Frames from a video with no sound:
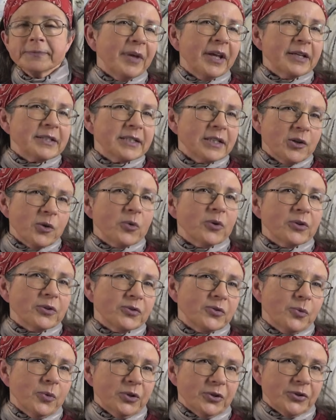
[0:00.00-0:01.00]
Because in order
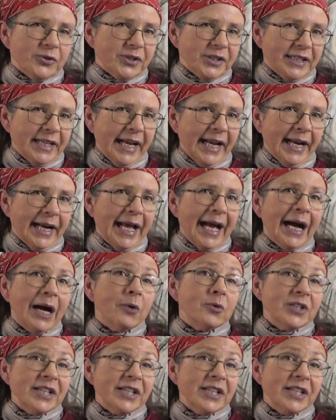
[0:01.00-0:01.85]
to understand how